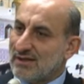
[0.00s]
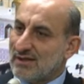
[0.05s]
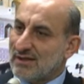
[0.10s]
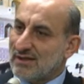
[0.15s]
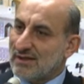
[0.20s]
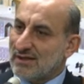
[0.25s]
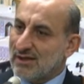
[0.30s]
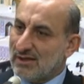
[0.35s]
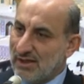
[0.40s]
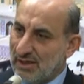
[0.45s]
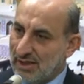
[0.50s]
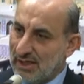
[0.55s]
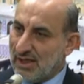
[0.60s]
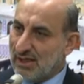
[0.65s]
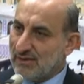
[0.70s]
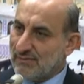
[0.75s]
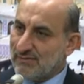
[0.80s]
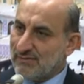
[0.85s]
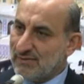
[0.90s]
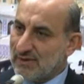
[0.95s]
The
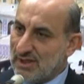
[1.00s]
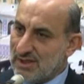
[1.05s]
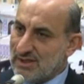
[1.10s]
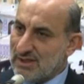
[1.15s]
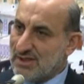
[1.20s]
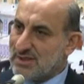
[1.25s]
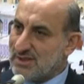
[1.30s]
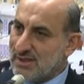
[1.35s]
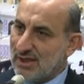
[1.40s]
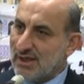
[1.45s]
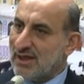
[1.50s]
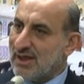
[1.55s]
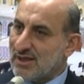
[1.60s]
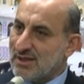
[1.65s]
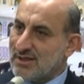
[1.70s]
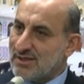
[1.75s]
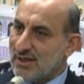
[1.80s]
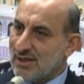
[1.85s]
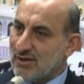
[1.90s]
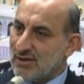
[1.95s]
nerve is a single
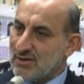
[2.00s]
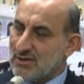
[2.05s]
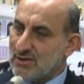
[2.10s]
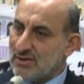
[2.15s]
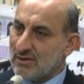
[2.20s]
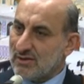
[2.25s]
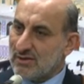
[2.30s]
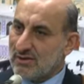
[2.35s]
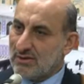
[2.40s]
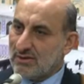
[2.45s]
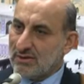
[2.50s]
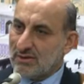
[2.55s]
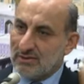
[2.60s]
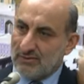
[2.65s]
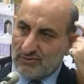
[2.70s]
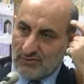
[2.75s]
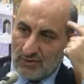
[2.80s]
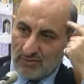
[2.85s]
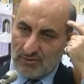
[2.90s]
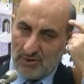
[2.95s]
cell also
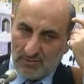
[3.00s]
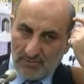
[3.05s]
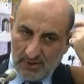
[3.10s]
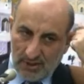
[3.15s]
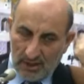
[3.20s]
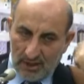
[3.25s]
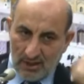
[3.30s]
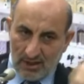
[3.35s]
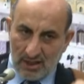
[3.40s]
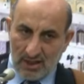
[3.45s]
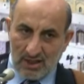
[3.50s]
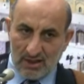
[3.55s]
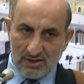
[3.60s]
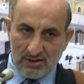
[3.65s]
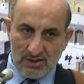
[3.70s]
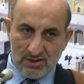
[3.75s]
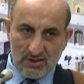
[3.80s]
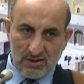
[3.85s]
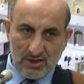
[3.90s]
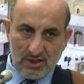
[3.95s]
from the brain, and it
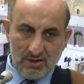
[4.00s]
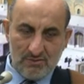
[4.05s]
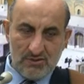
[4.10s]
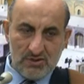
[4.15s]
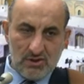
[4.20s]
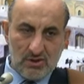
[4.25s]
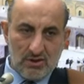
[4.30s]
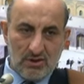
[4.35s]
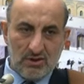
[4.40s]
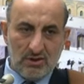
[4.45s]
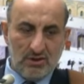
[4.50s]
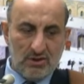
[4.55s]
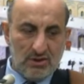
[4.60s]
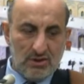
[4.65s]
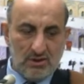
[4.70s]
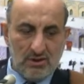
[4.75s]
comes long